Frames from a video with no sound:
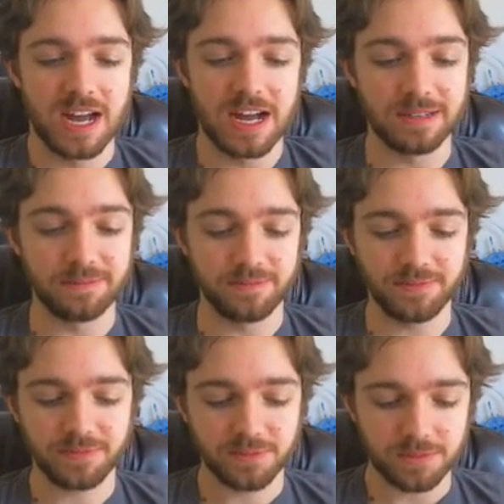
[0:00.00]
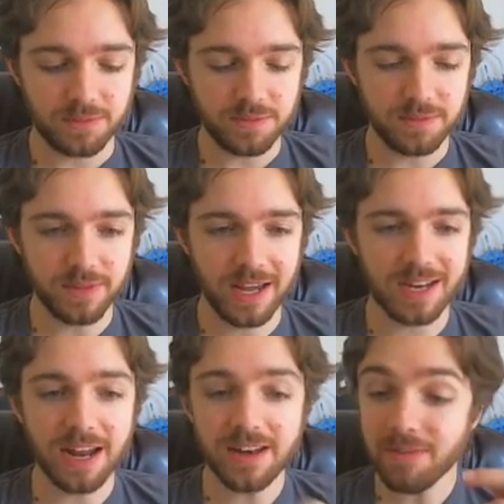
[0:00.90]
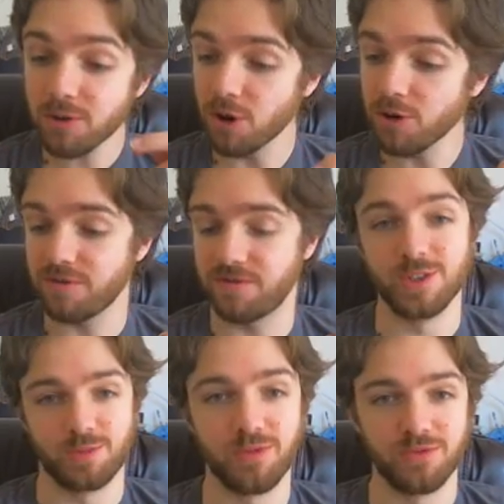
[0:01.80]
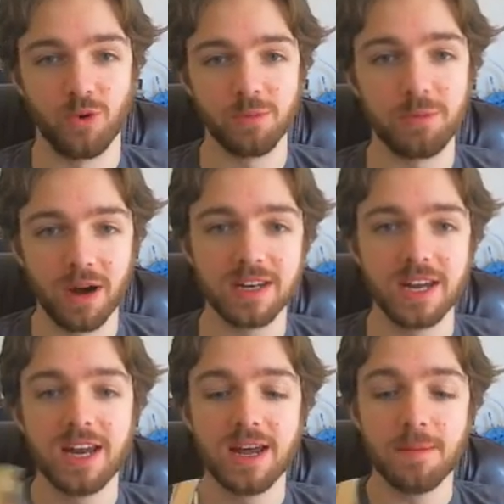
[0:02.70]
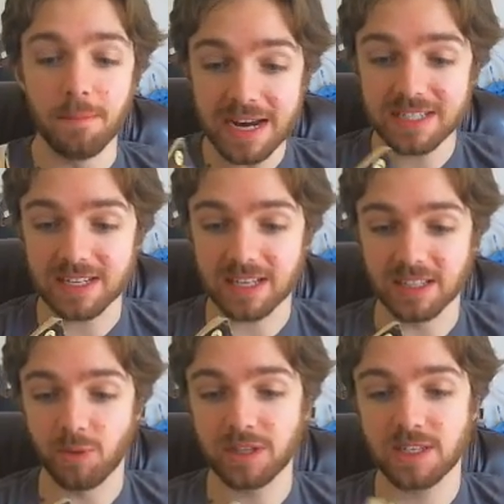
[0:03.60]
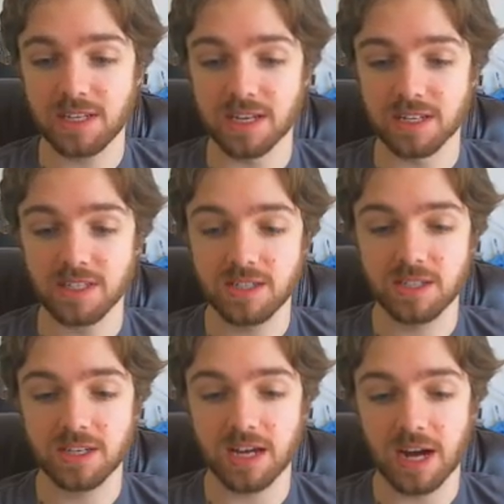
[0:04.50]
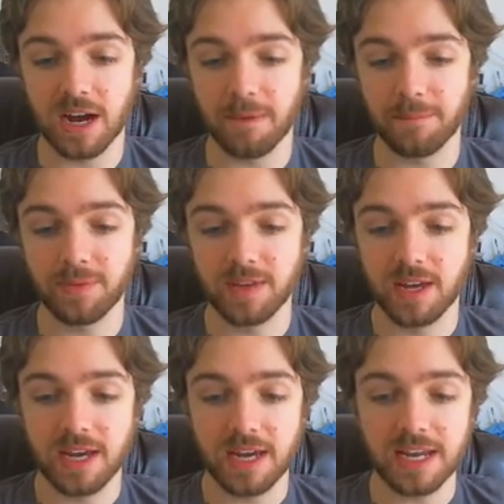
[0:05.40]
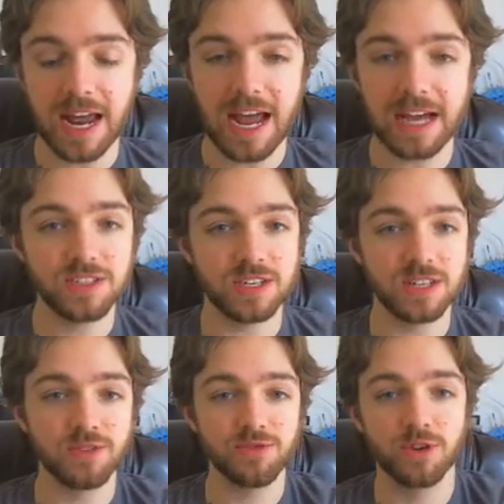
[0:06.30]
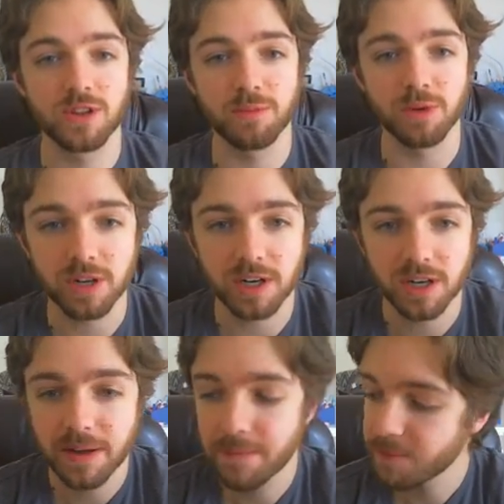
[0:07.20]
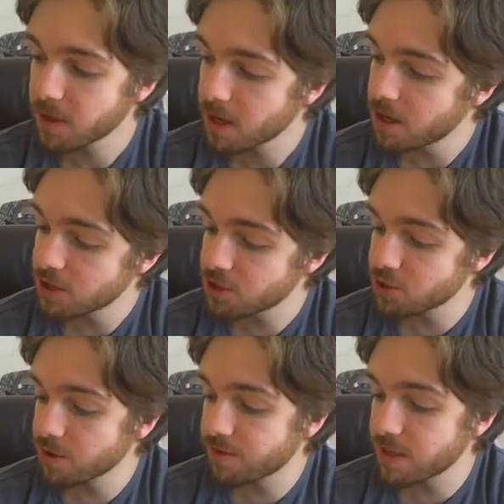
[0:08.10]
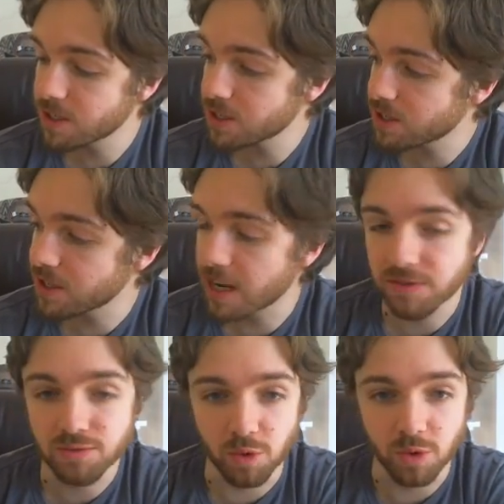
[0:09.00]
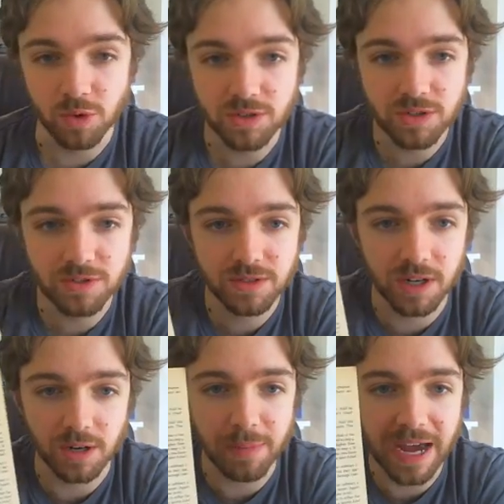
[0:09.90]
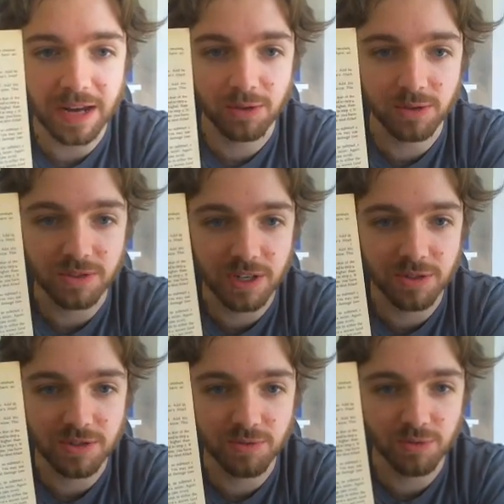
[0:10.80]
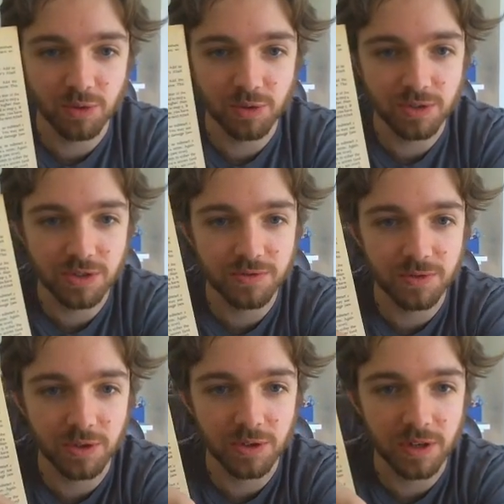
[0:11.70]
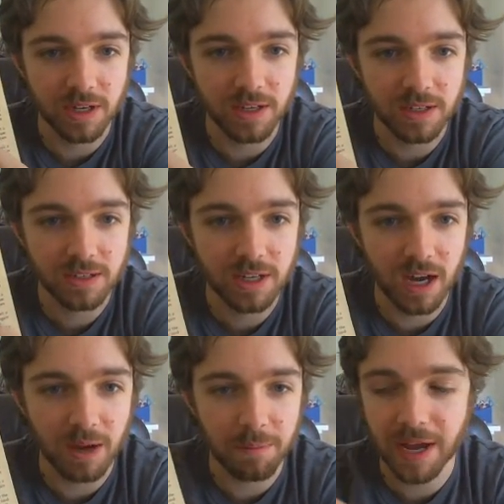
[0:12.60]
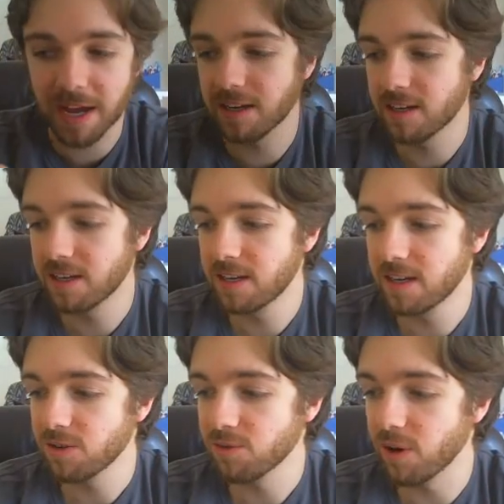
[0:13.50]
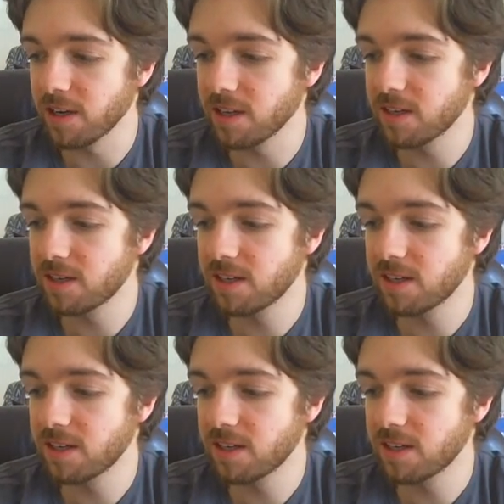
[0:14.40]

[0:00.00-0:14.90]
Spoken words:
And I'd never heard of these before, but basically what this is, it has in the front of the book sort of this set of rules, battles. Here's the rules for combat, right?